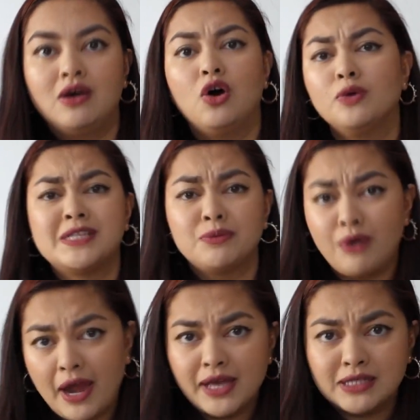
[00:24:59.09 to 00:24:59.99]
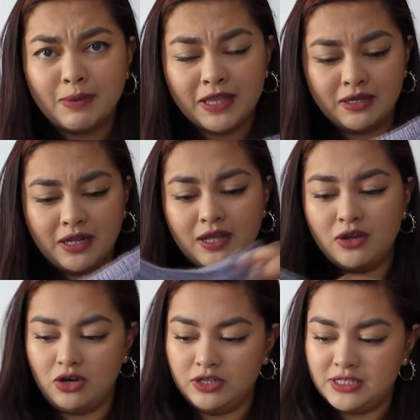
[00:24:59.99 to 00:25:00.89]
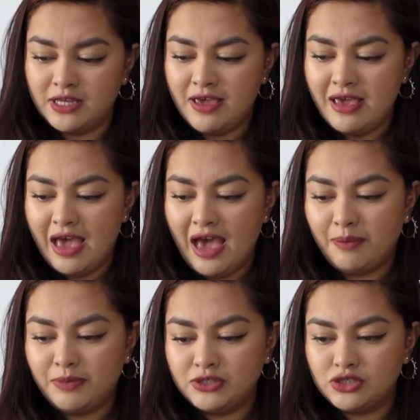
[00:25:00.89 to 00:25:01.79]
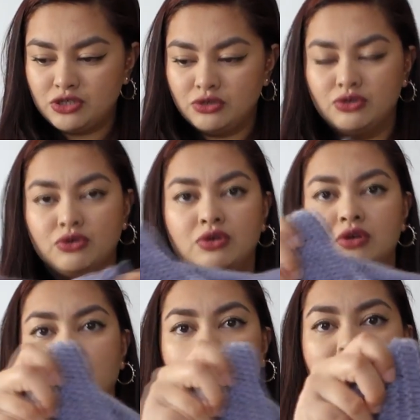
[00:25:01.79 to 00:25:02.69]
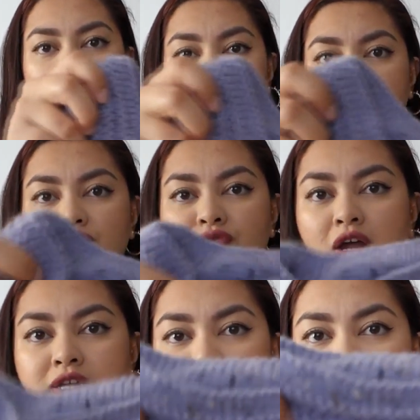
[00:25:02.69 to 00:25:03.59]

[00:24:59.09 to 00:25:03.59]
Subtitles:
hopes and prayers by the knitting gods, happen to line the front